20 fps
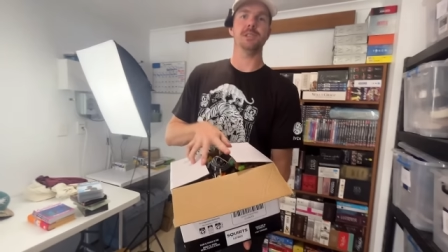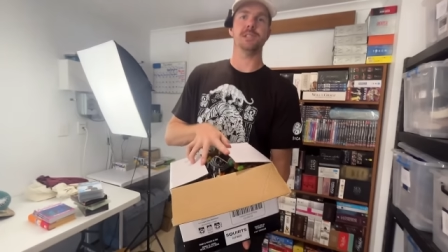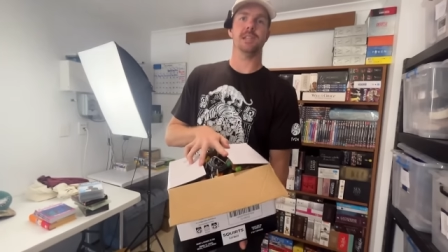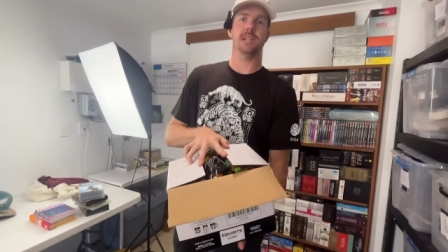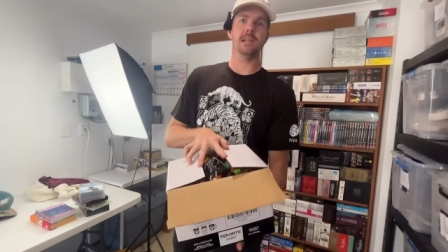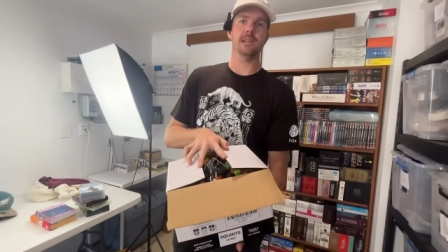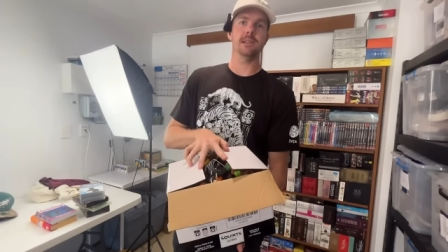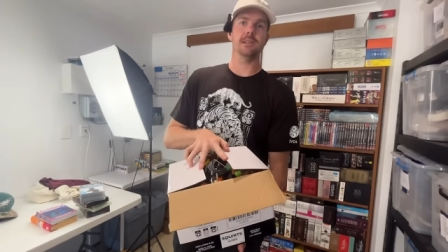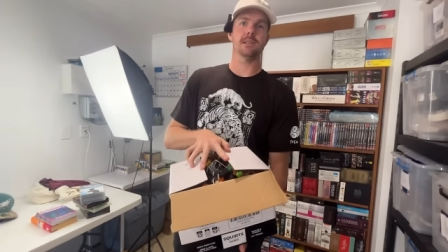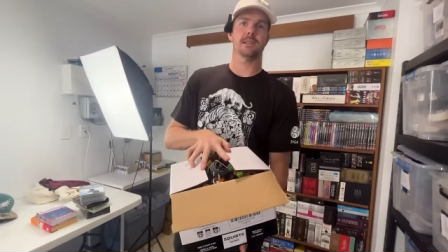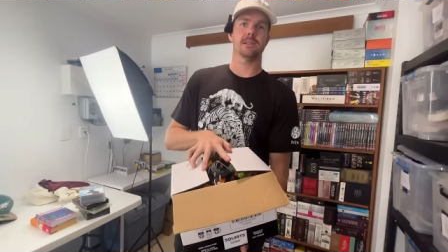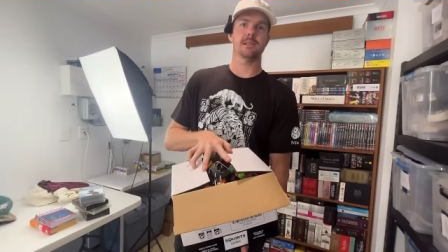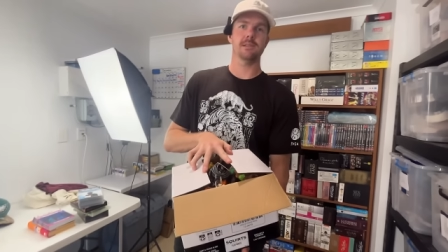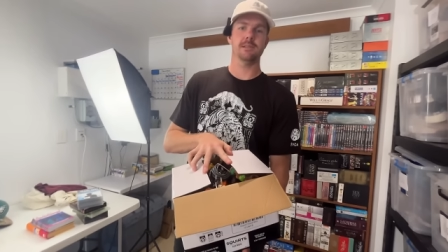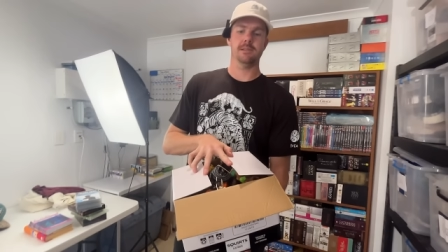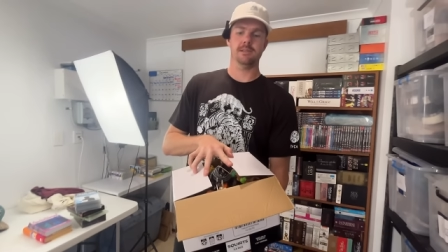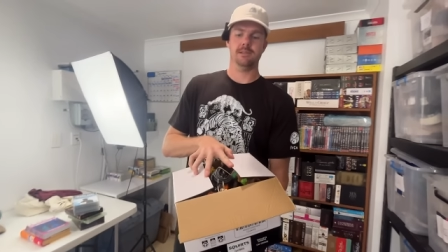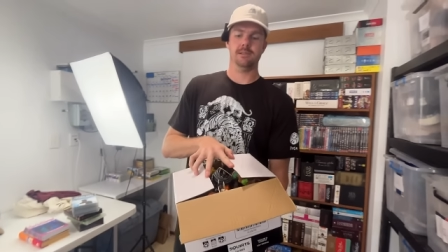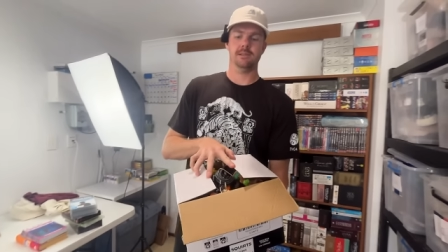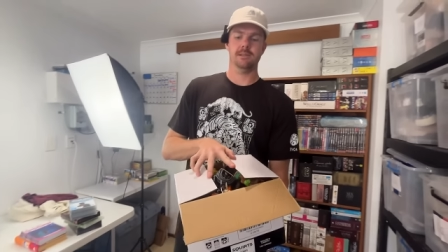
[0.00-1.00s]
as it is.
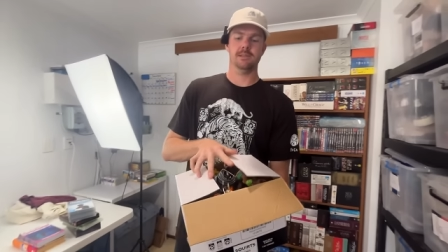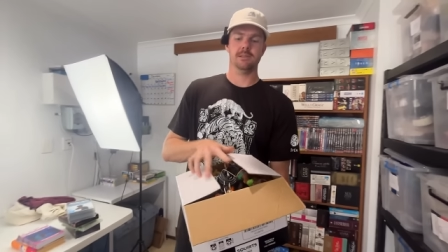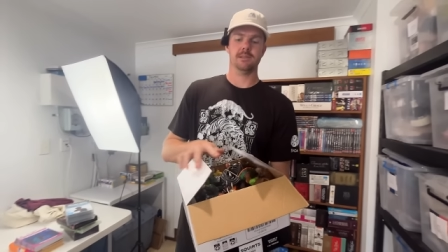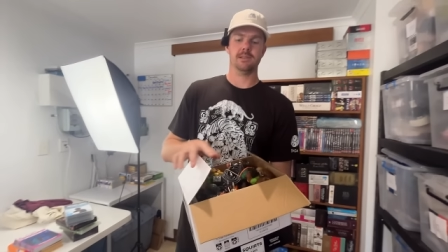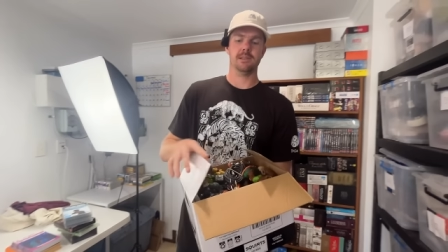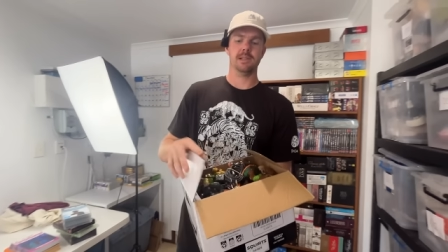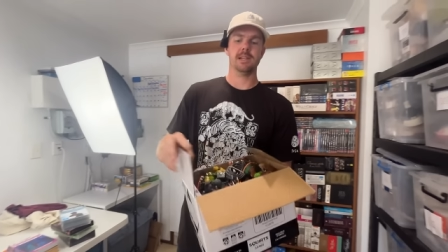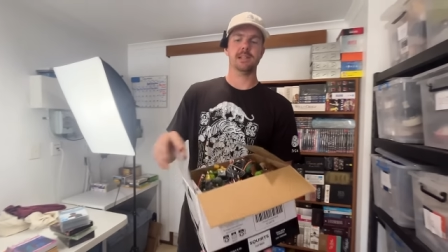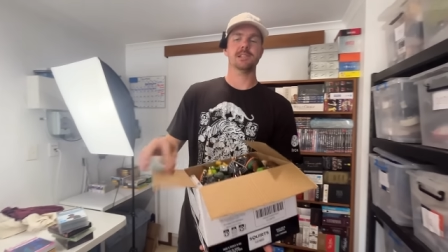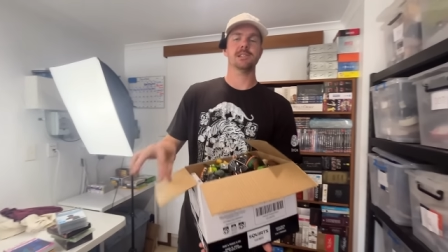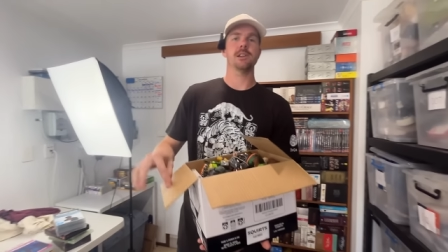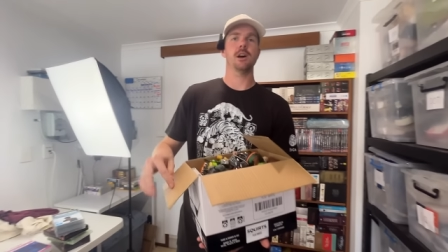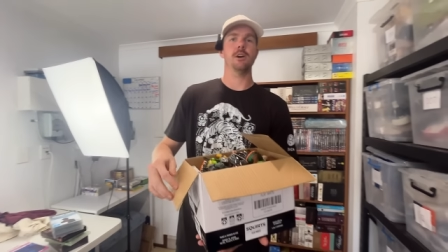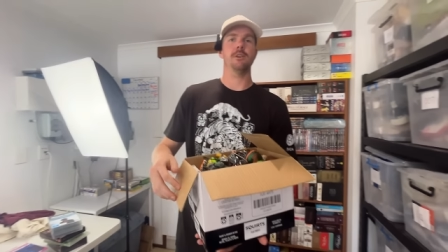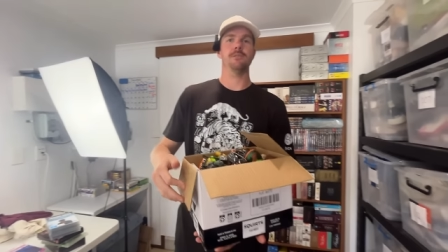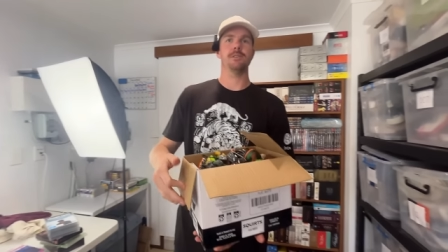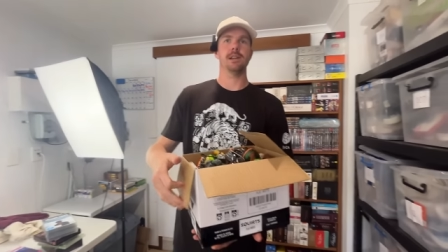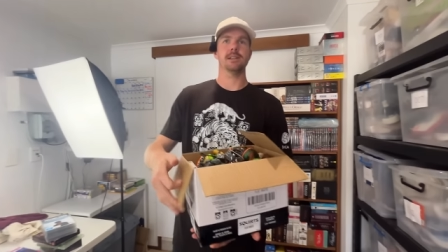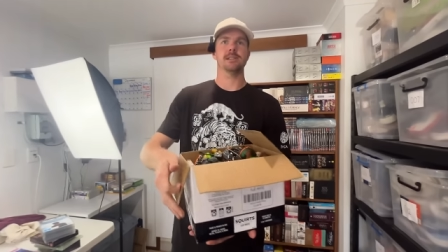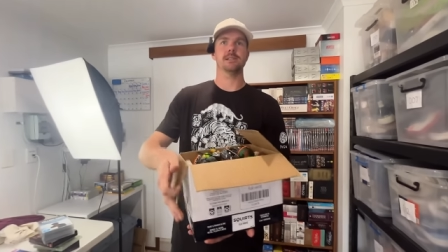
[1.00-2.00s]
So let us know
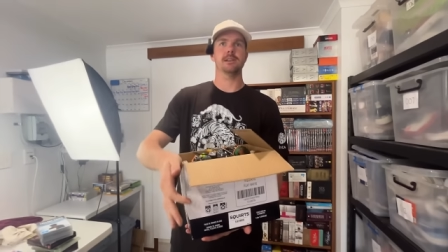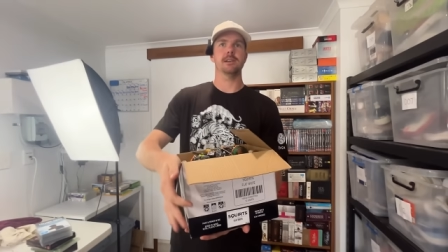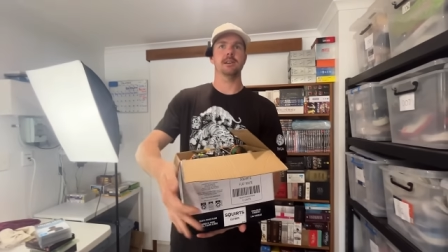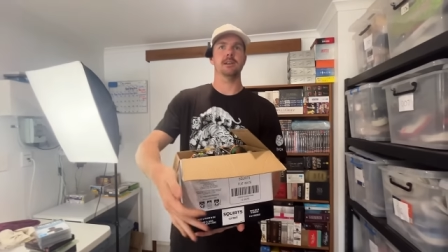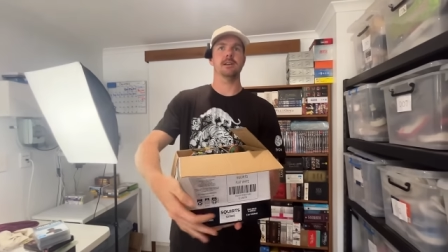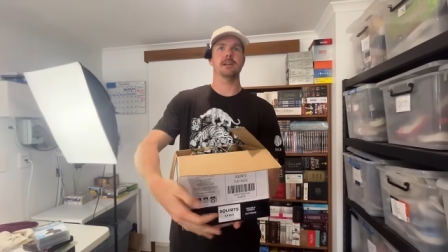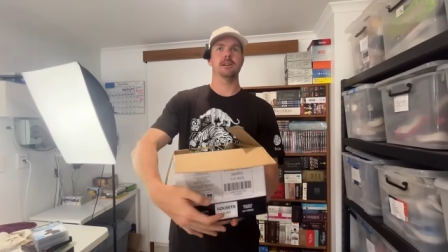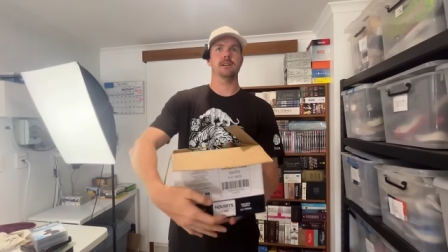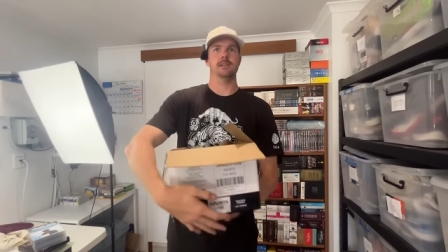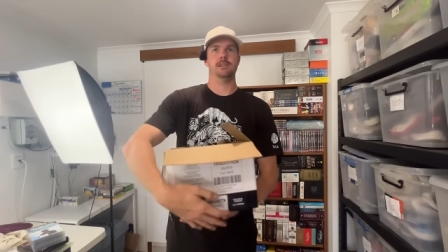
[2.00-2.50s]
if that's a,